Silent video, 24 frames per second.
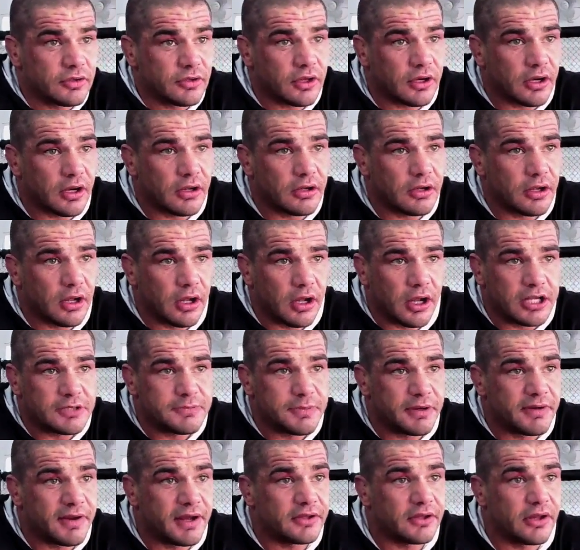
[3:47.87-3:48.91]
You know, he's
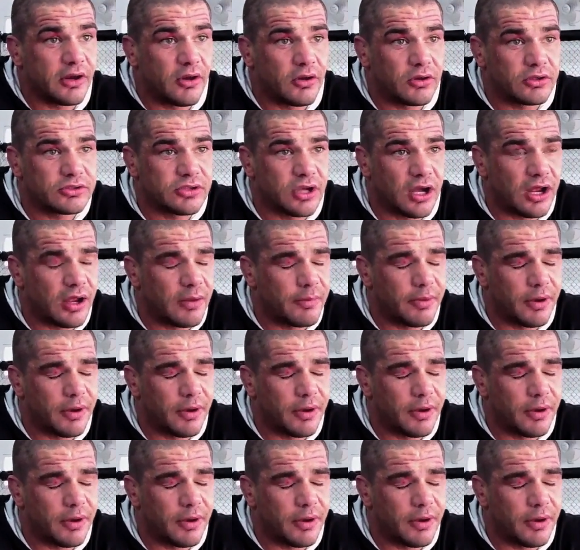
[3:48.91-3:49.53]
been around a long time,